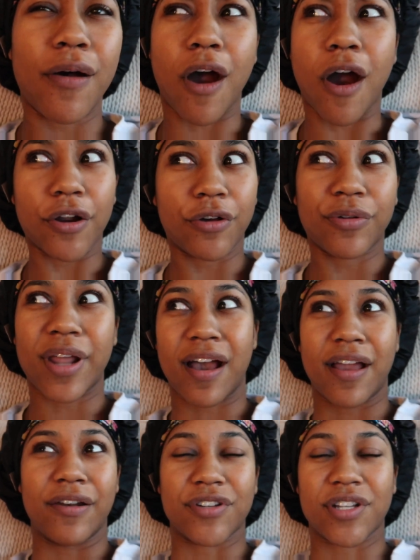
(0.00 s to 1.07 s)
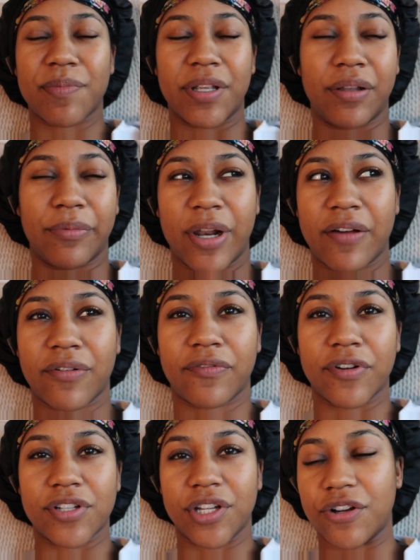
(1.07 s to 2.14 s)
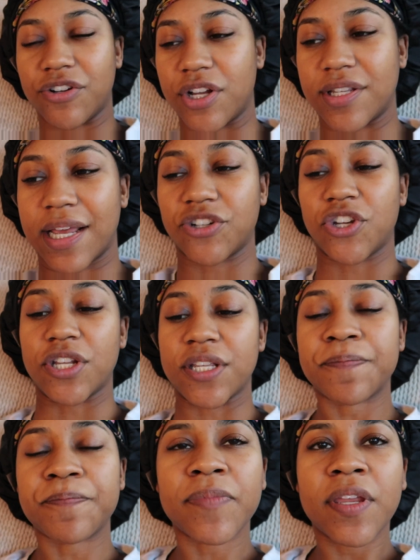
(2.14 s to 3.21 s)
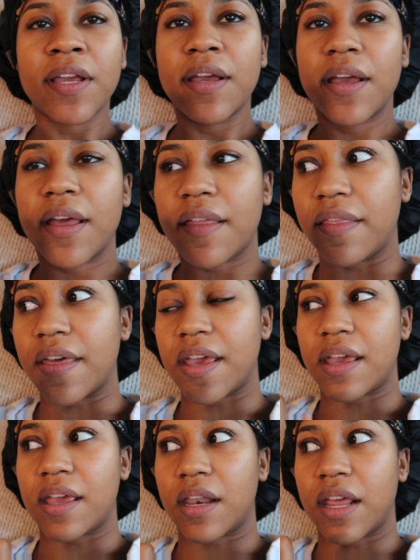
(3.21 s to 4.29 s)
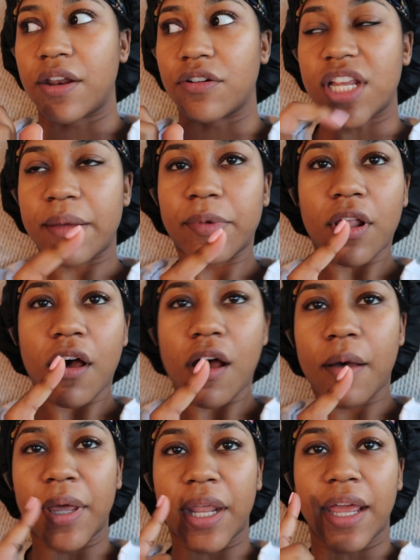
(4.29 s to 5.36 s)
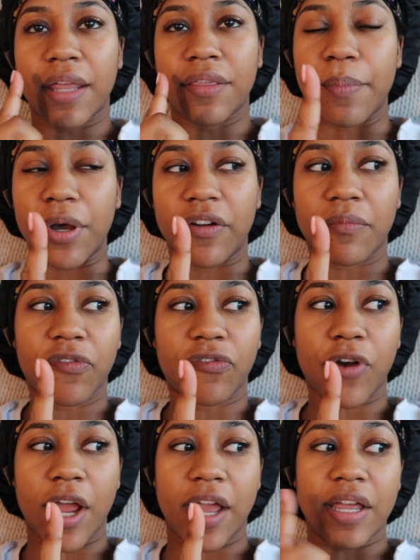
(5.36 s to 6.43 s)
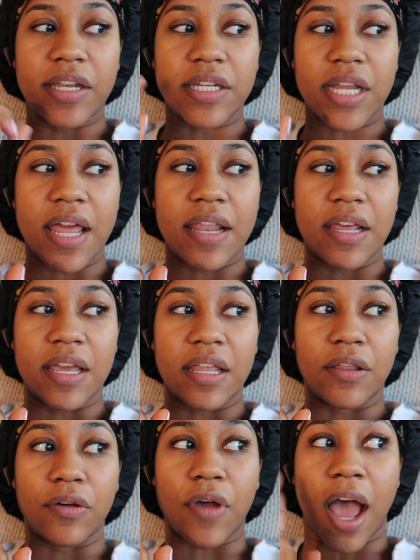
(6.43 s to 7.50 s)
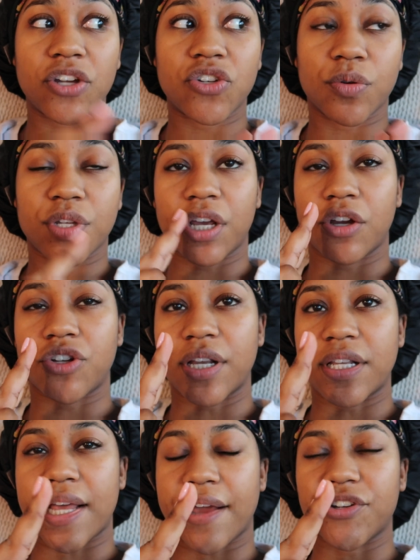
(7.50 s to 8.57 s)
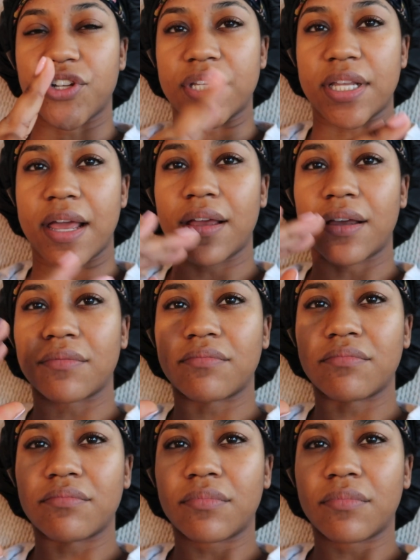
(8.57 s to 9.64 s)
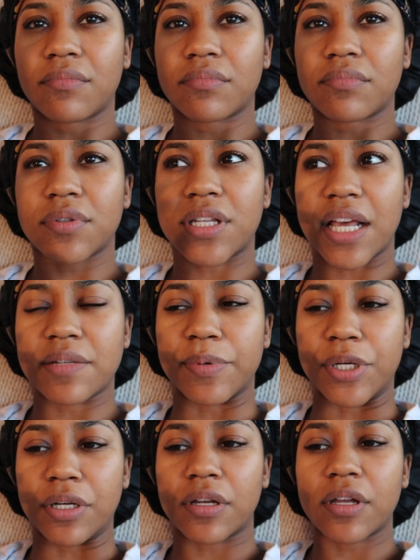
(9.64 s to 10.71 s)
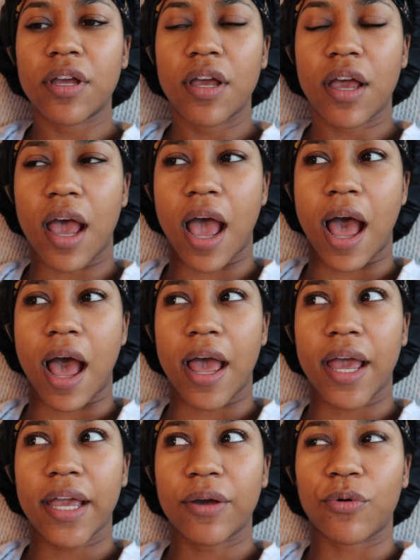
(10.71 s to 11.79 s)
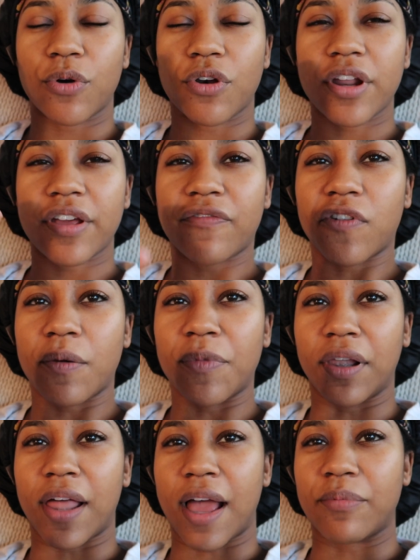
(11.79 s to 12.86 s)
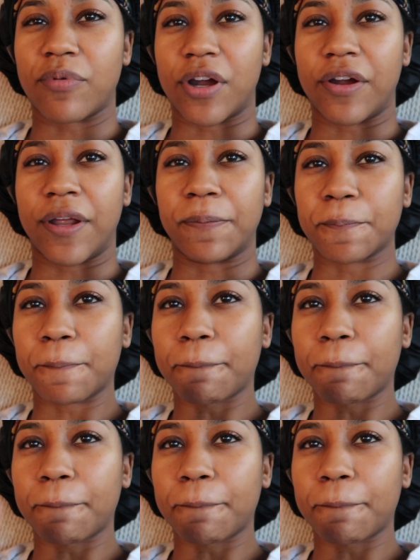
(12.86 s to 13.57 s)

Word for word: Article nine or something, whatever, for Secured Transactions. Then Entertainment Law, I'm getting the book from a friend, and then the actual Secured Transactions, like, textbook, I ordered it from the library.